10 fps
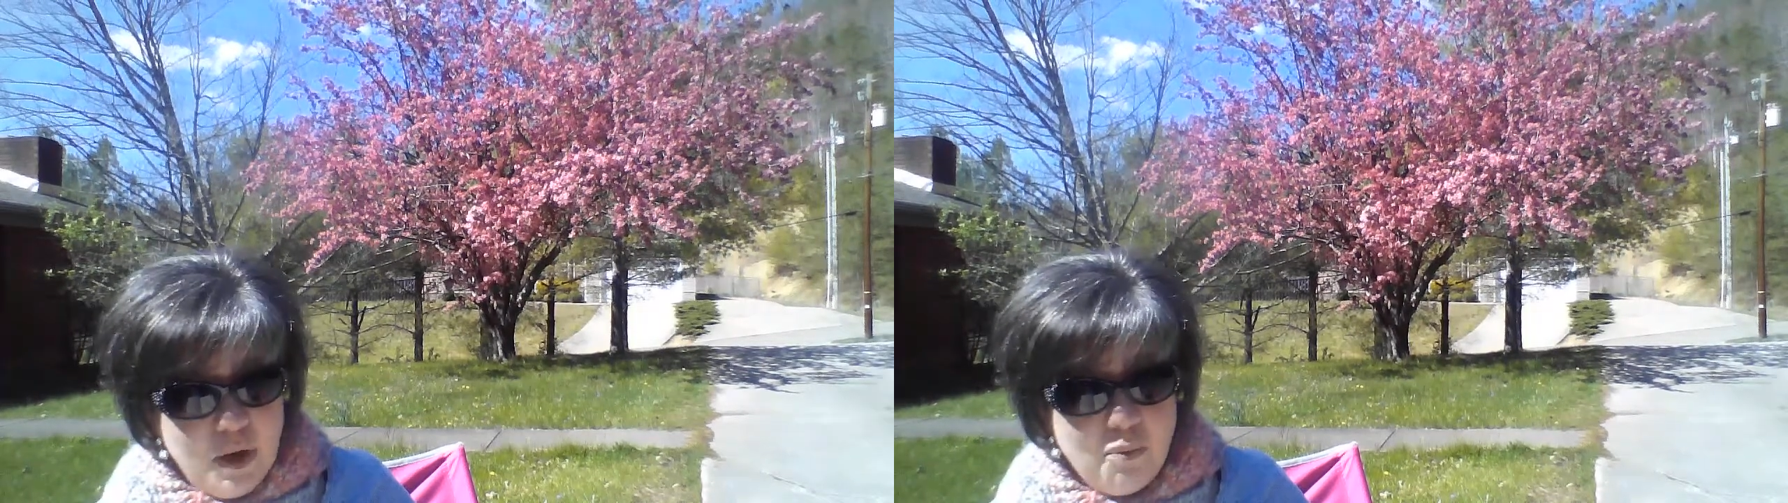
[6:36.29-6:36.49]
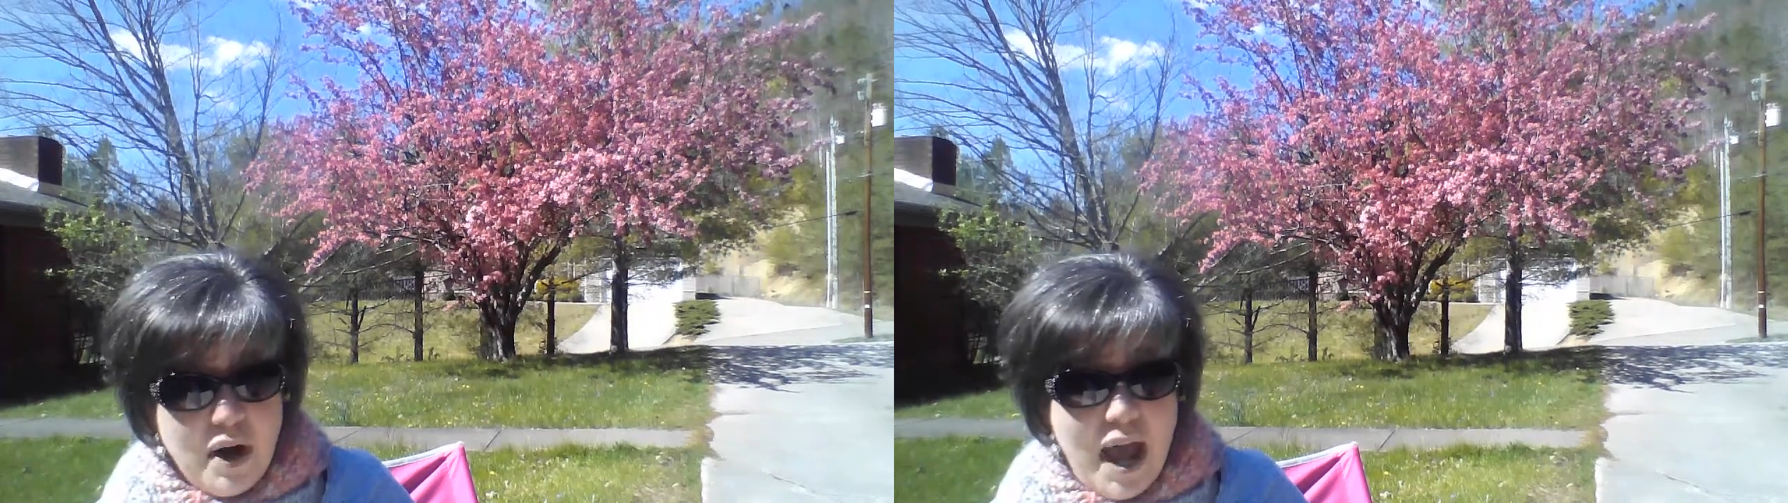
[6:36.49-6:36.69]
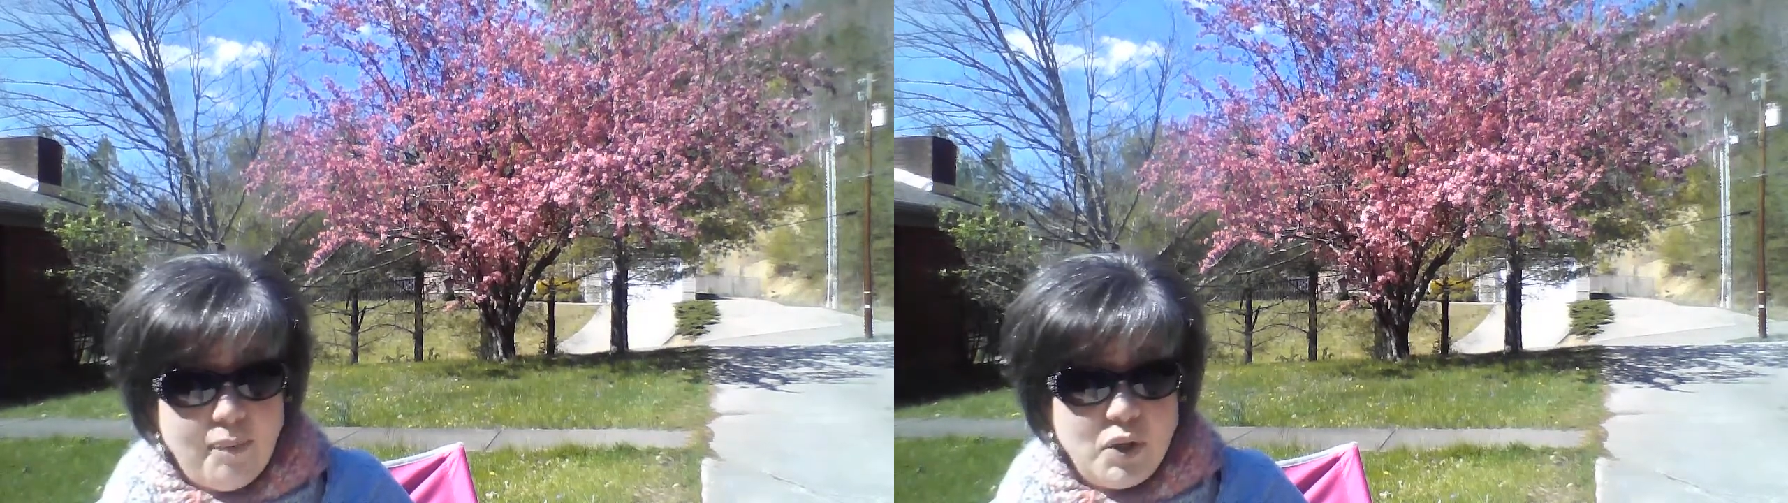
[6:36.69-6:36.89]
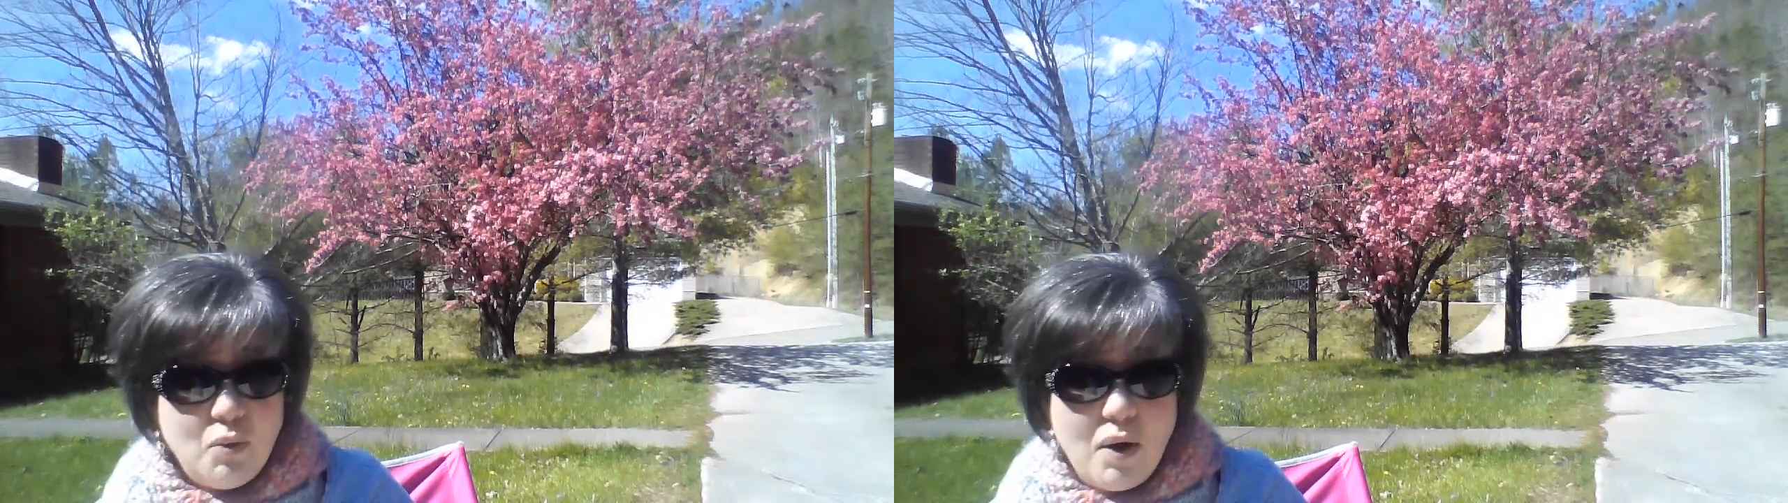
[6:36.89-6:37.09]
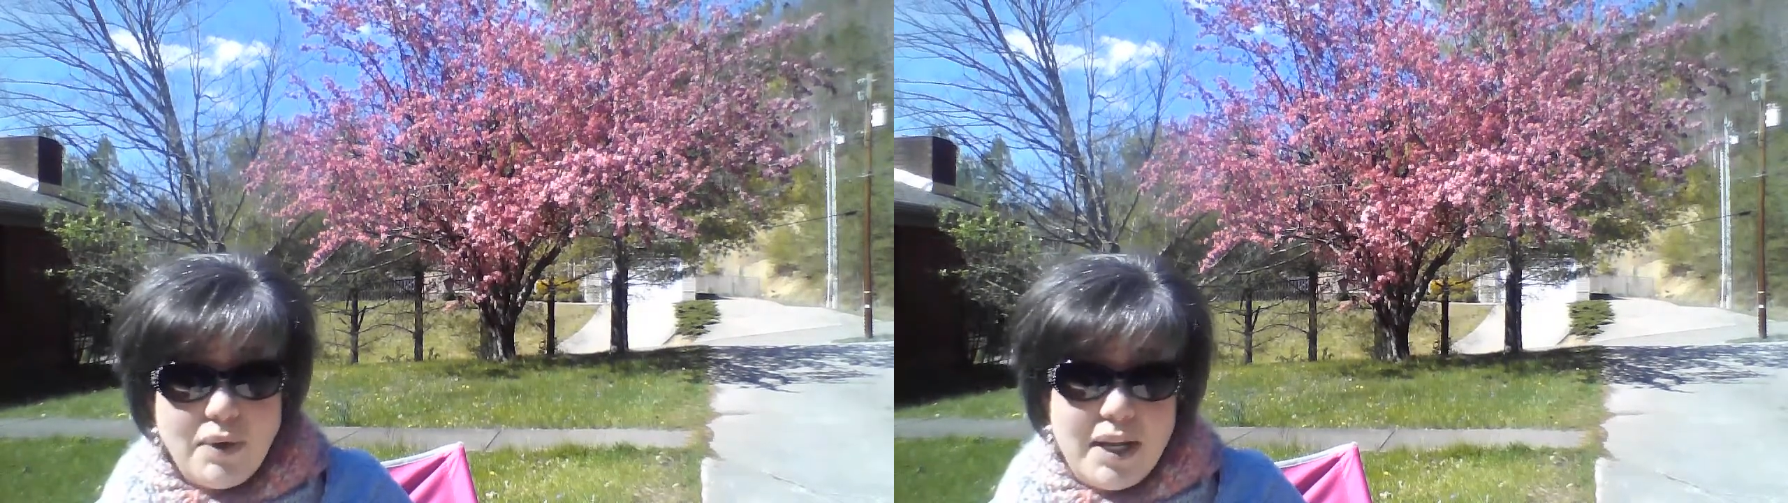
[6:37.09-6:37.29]
"Perhaps you
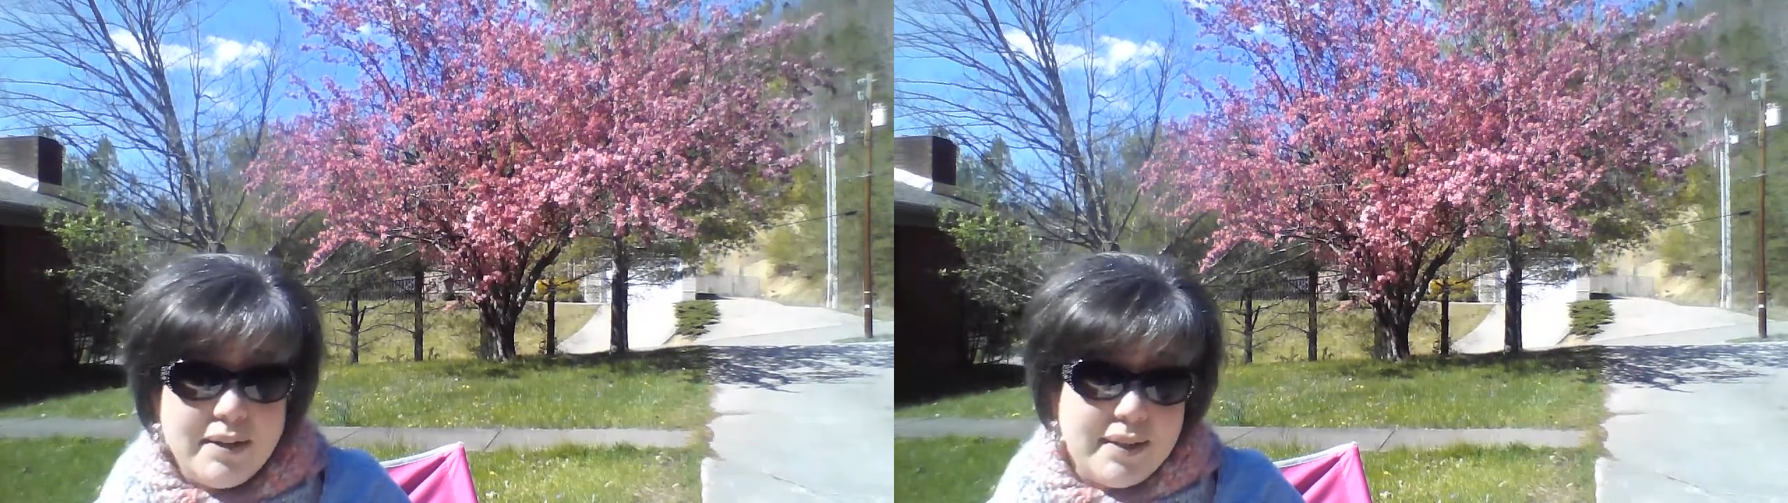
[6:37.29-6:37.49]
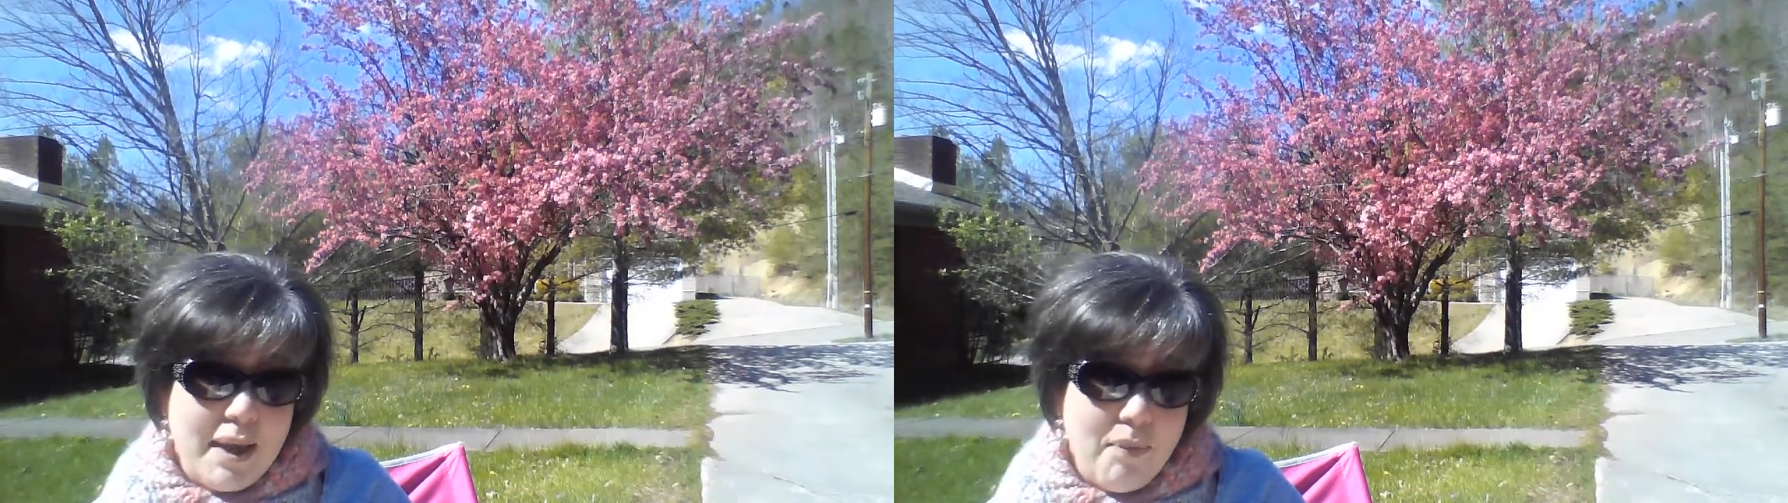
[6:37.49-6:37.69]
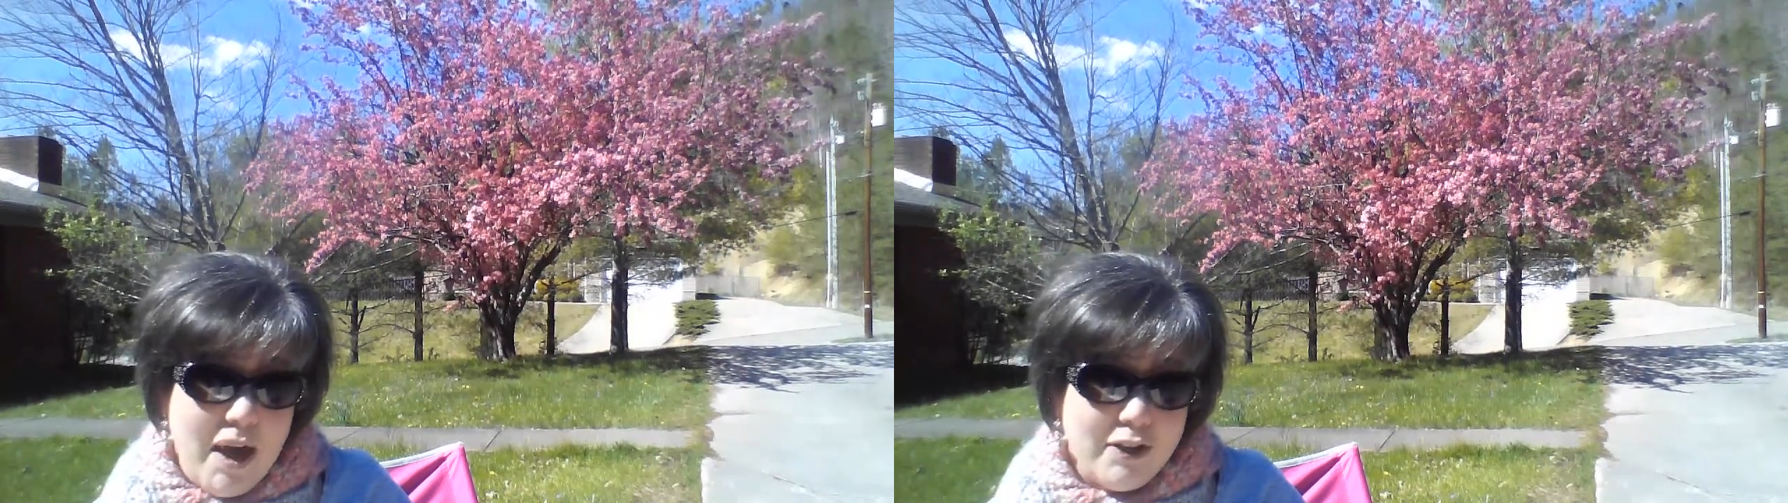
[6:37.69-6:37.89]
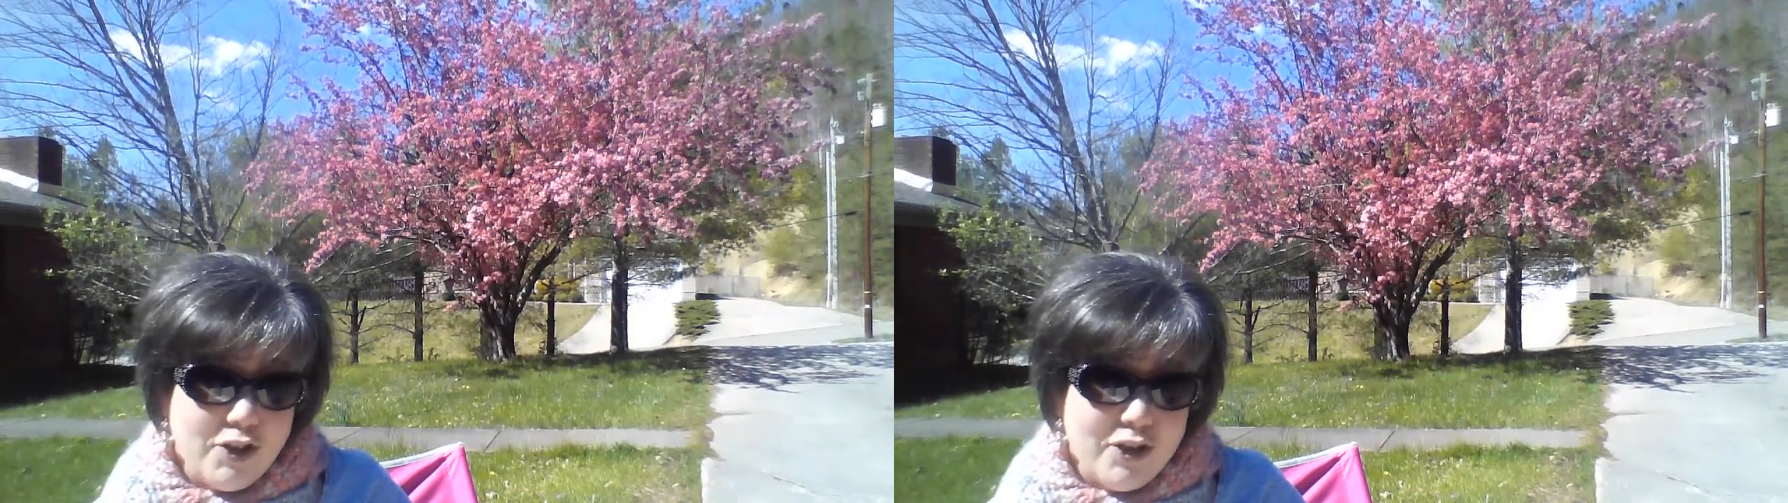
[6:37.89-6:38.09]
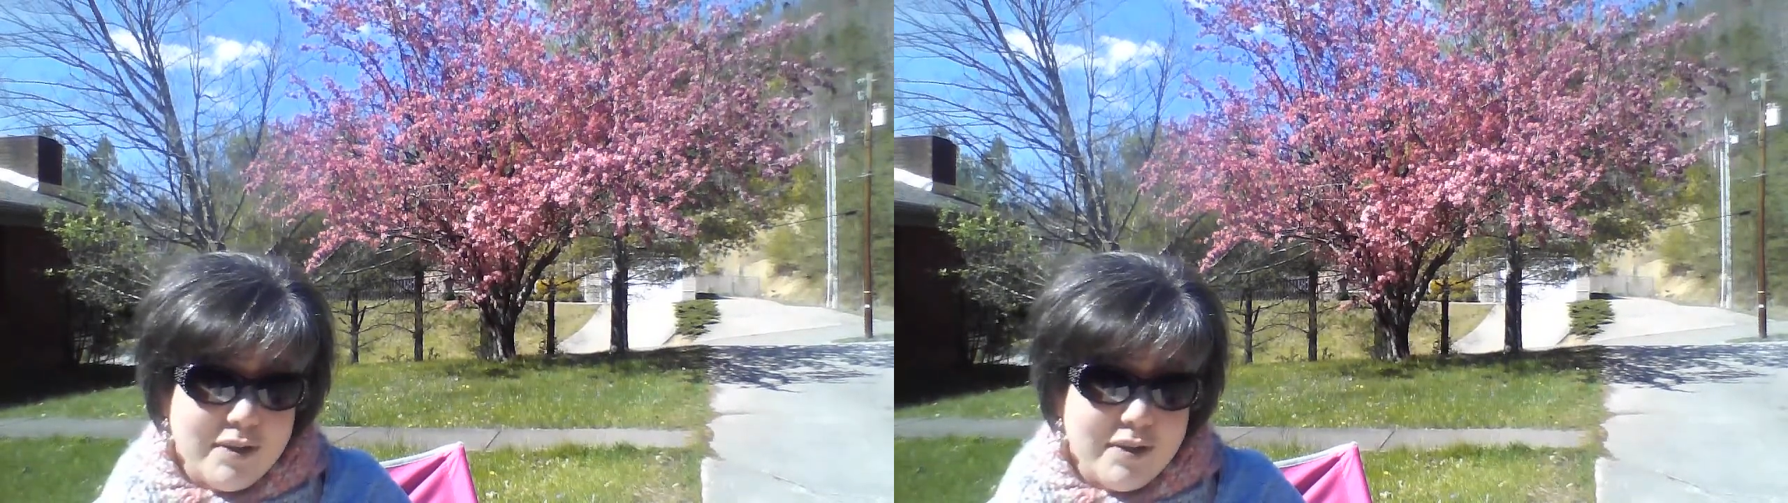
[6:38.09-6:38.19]
won't need to say much,"